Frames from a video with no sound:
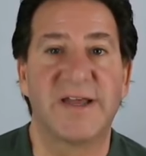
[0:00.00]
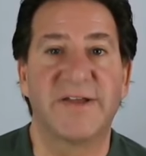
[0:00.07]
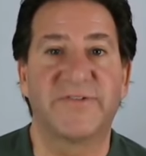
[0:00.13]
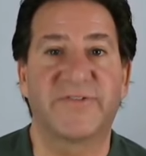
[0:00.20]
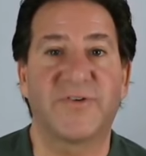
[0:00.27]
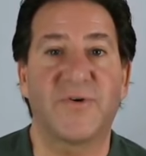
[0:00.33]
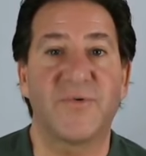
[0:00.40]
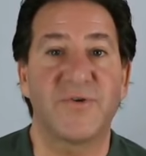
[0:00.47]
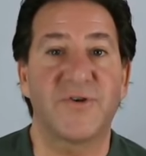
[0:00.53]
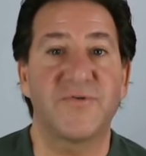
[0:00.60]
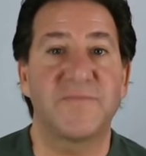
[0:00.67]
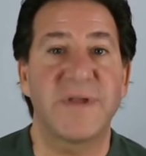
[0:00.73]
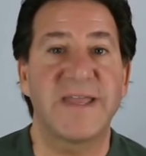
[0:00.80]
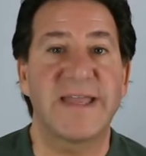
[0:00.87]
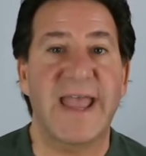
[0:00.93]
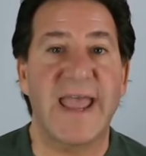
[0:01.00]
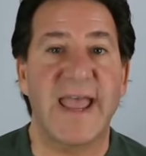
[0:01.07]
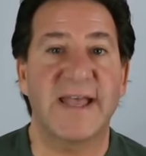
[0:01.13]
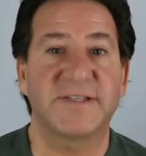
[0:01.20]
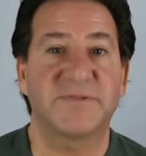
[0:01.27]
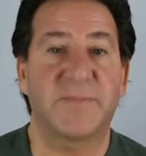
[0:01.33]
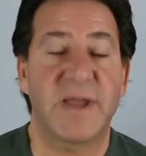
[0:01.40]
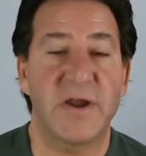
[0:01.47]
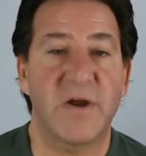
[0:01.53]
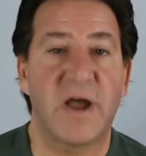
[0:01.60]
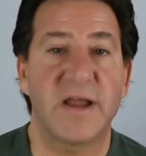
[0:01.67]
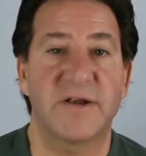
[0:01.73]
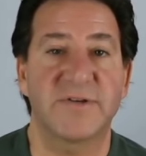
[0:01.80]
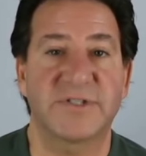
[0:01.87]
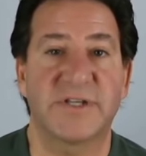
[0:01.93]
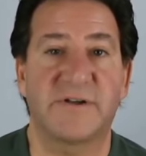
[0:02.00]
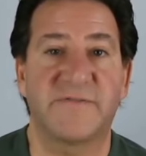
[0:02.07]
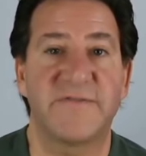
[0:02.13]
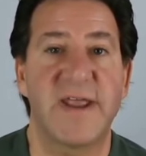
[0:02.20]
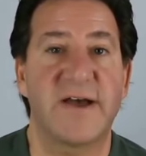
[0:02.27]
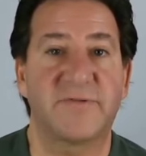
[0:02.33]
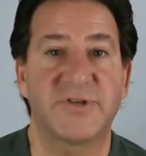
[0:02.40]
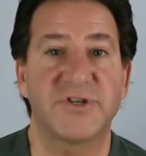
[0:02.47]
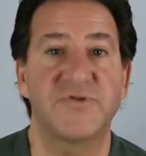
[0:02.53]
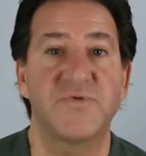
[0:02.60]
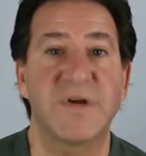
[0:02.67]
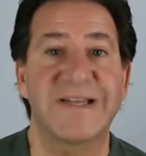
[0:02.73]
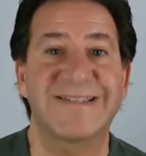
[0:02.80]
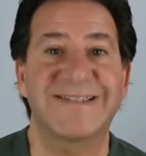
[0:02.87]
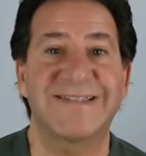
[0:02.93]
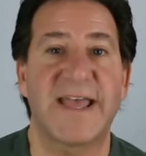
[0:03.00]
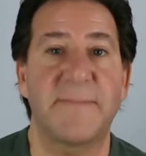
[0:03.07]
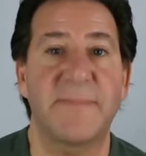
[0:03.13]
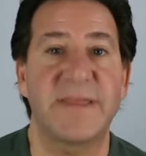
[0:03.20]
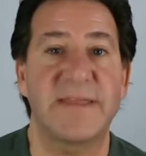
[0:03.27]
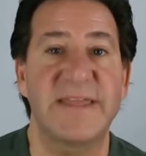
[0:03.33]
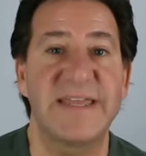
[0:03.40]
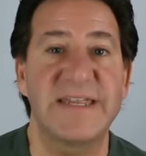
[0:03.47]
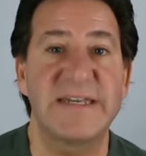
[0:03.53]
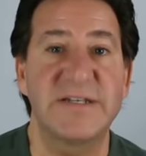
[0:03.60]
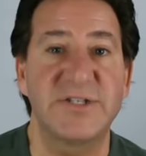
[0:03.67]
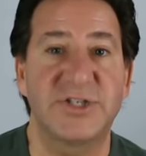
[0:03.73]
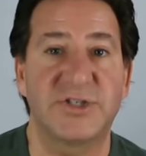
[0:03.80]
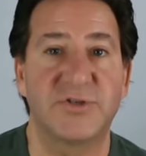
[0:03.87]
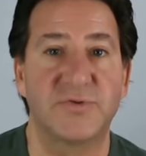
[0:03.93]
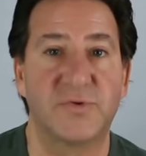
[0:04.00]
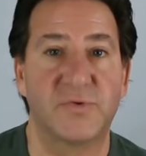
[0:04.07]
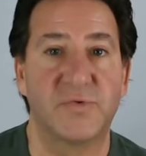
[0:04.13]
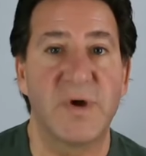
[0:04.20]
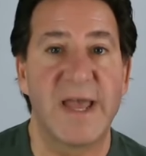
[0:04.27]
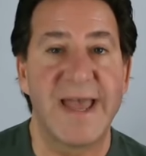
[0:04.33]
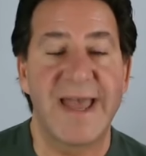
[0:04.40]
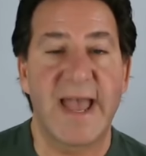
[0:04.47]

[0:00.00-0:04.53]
So you're being asked by your higher self now to step into